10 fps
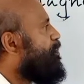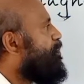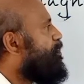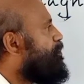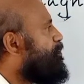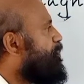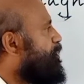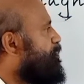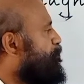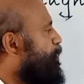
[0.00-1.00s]

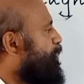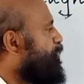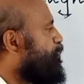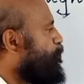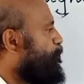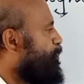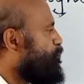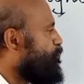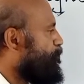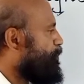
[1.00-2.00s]
net magnetic moment
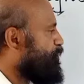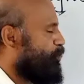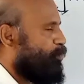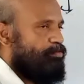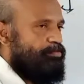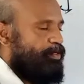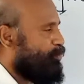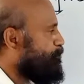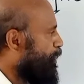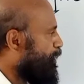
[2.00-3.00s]
will be 0
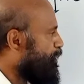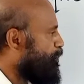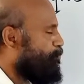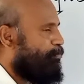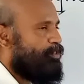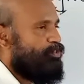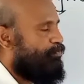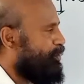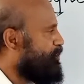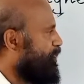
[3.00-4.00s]
because magnetic moments of
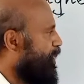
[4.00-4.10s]
each